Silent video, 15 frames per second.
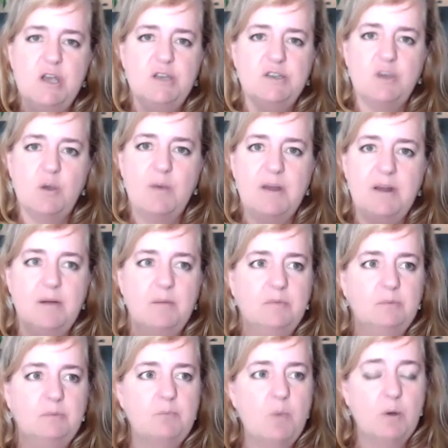So when
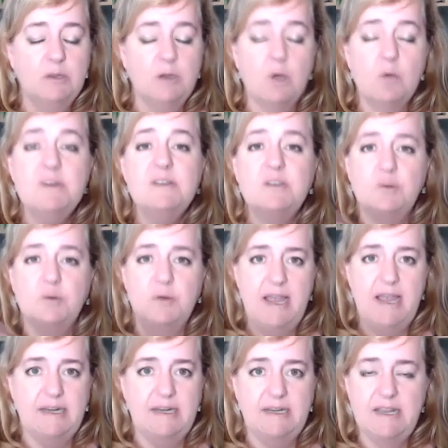a loan is
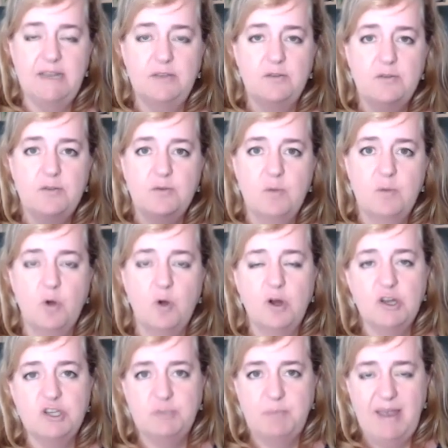created, either through a
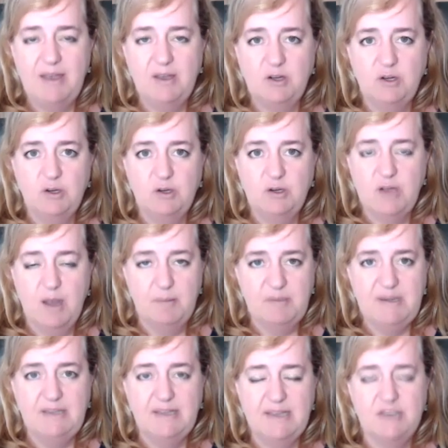mortgage banker
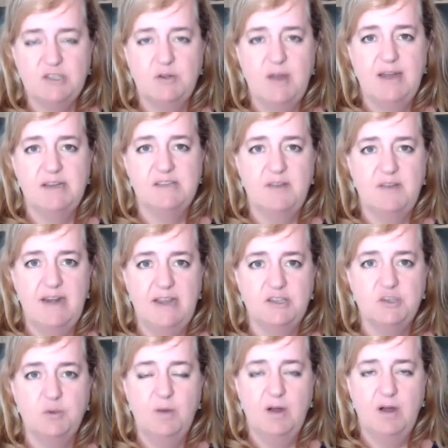company like Stratus
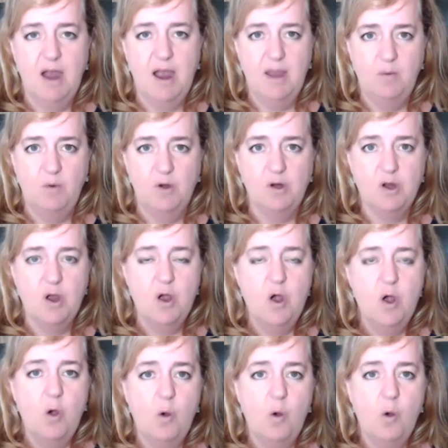Financial, where I work,